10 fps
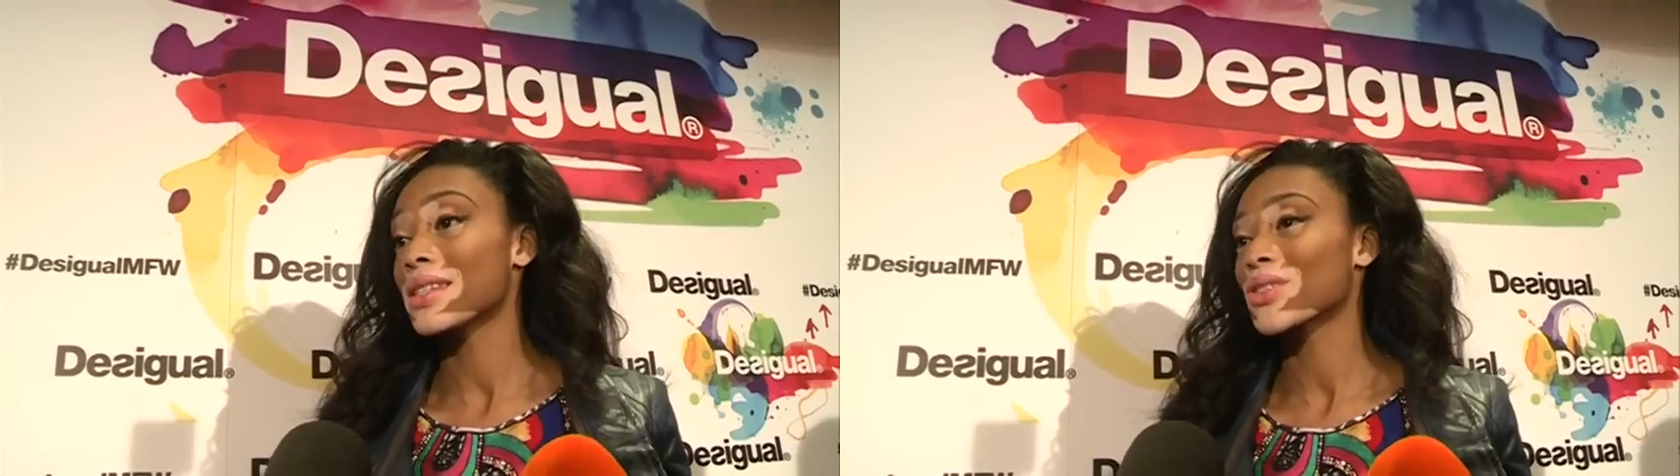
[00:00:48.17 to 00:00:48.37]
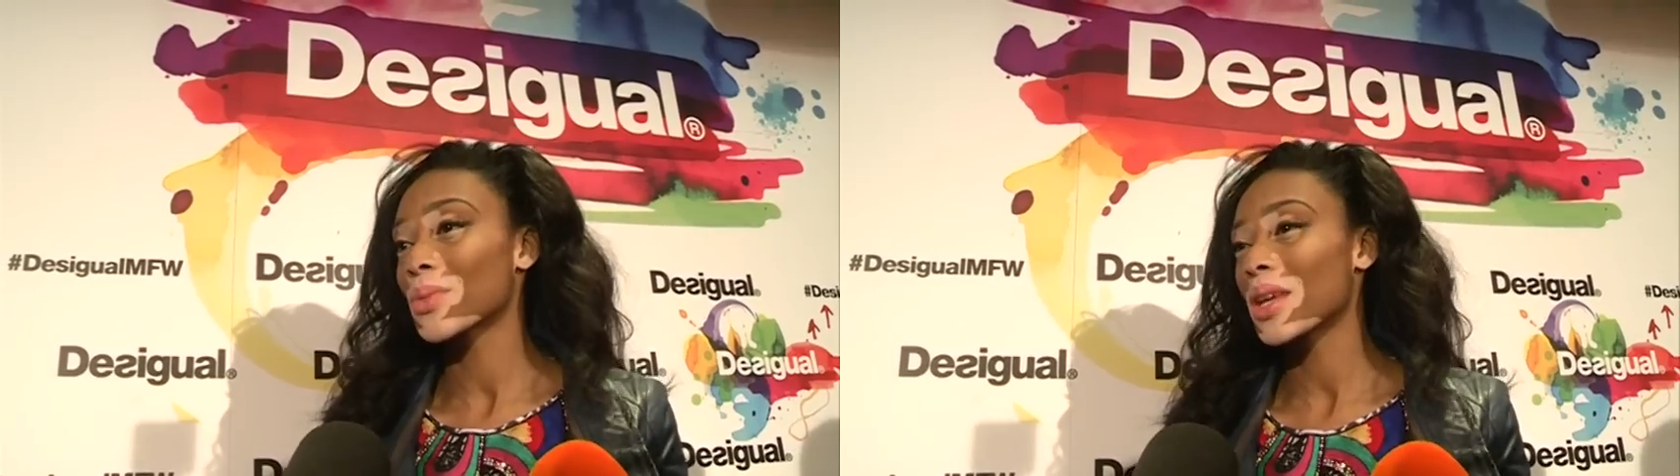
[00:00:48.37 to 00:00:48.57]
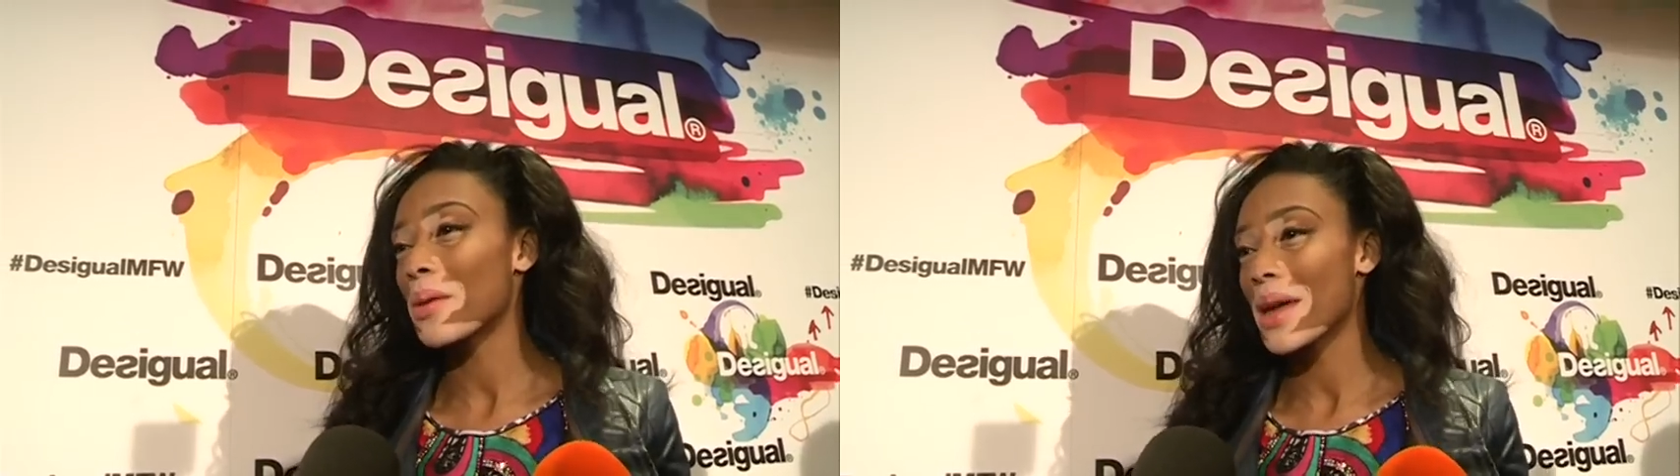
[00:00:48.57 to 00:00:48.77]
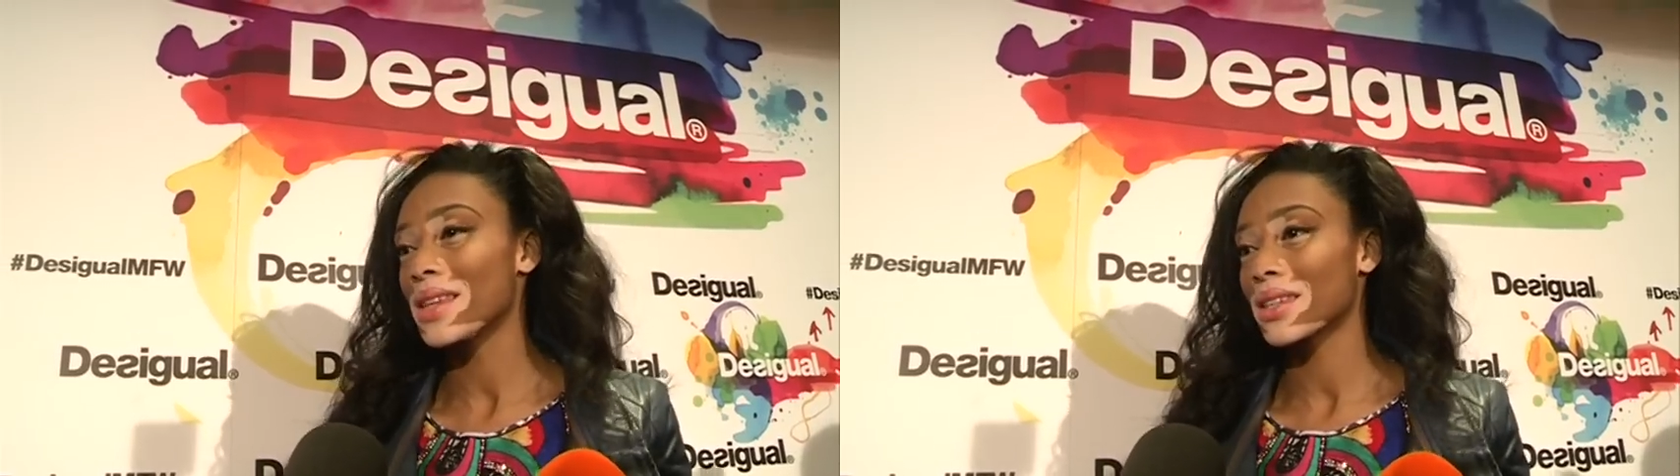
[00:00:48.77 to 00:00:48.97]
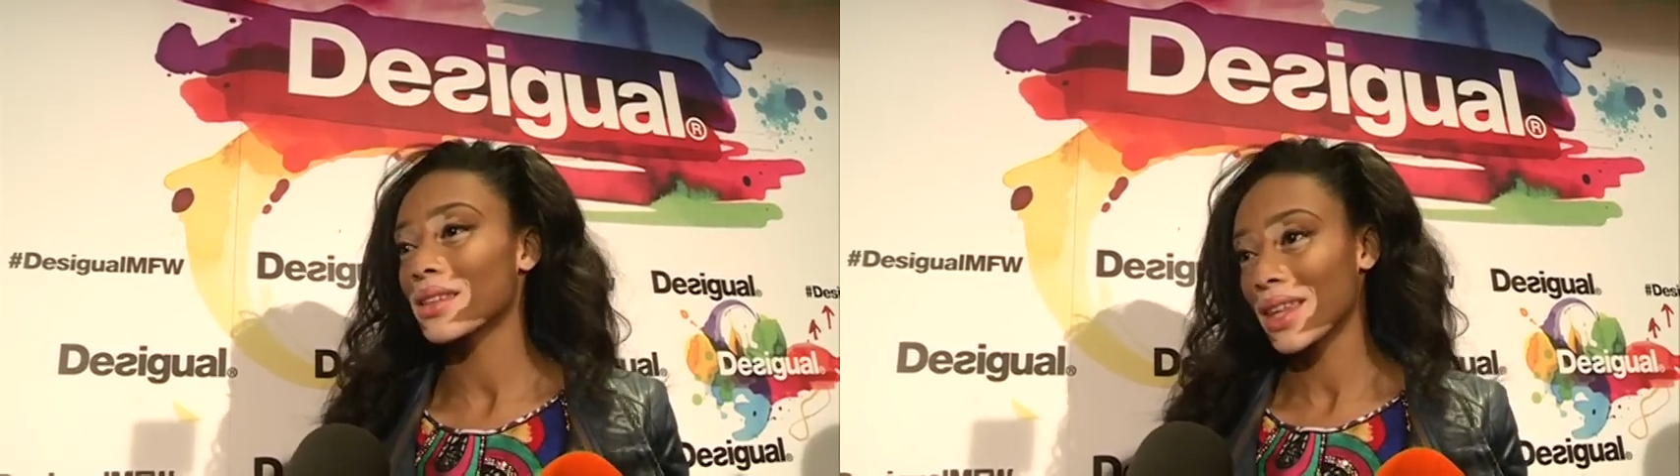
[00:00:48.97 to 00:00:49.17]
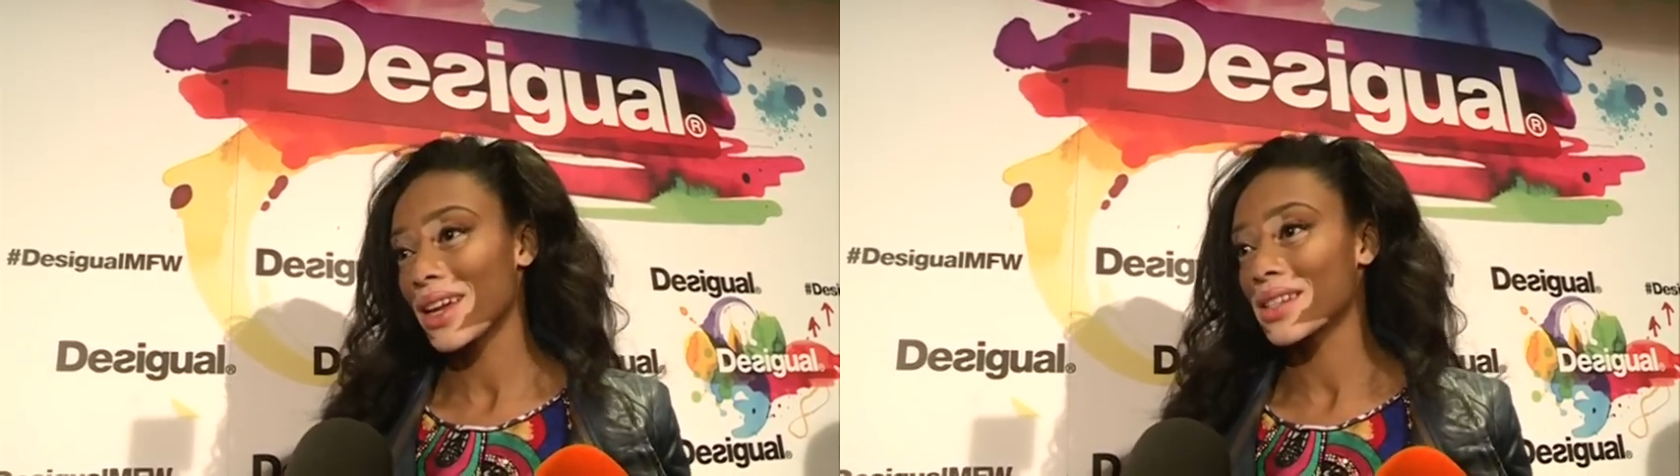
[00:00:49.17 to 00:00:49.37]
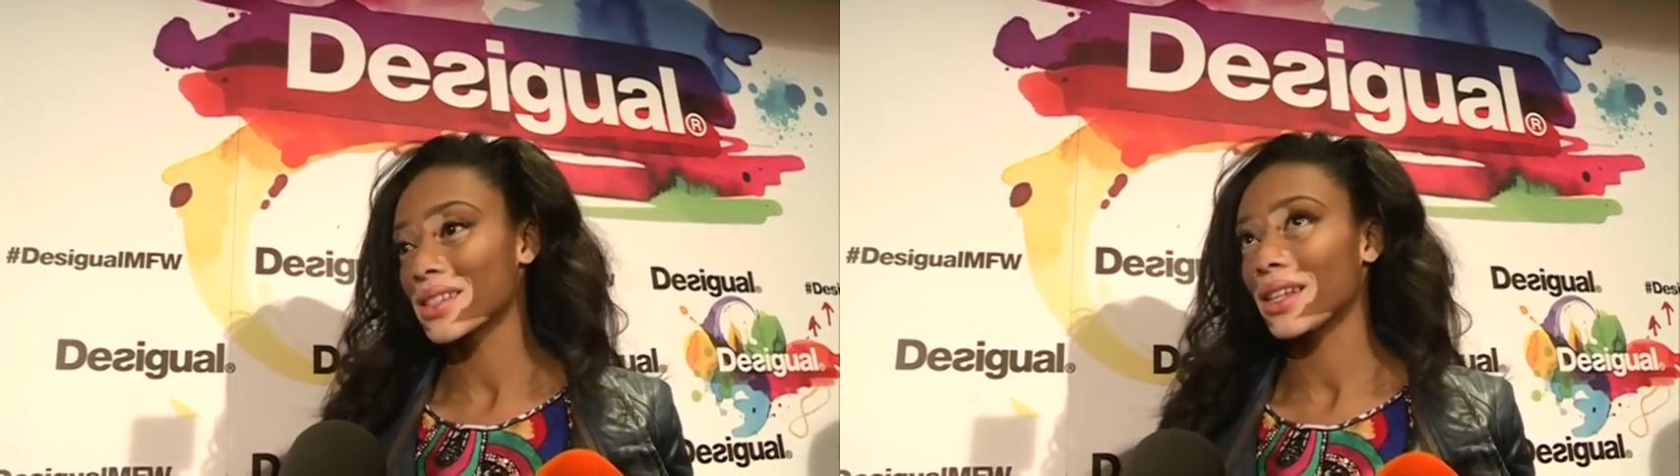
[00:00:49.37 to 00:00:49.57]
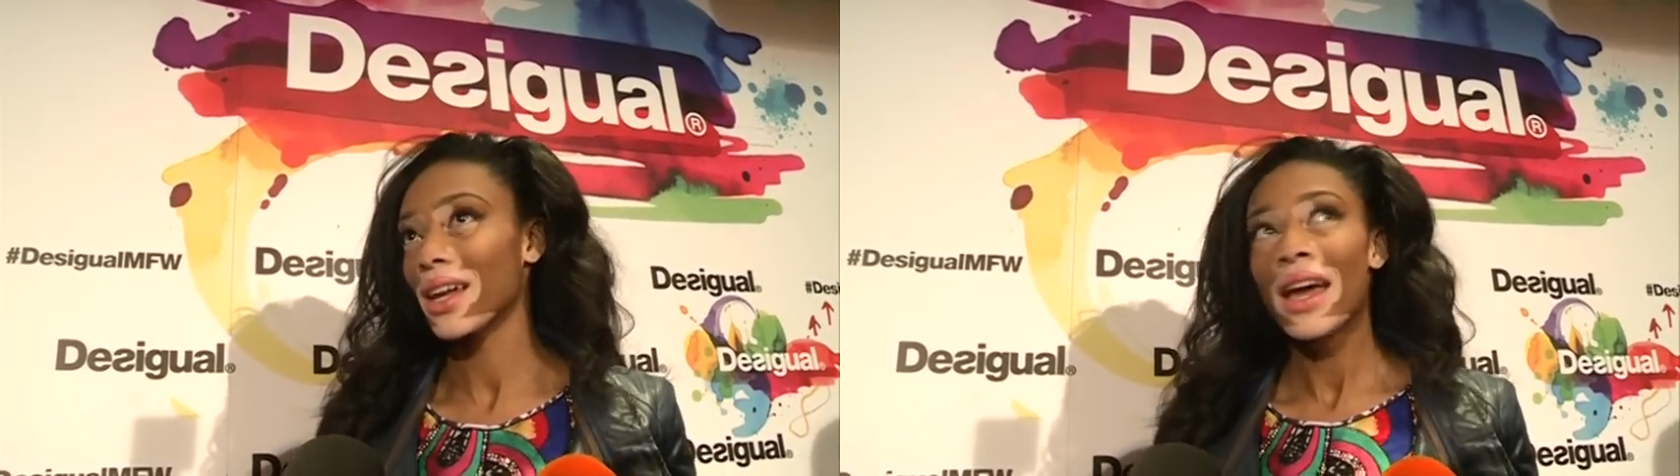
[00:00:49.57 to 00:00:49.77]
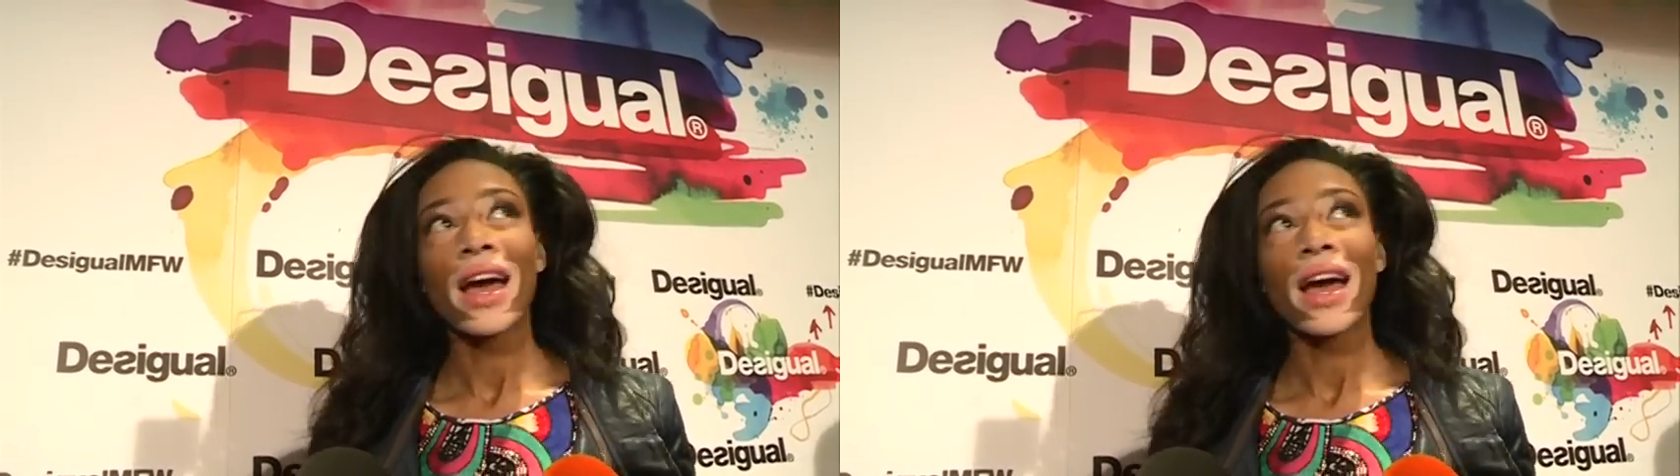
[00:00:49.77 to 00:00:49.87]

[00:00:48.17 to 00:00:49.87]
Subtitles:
so many amazing things and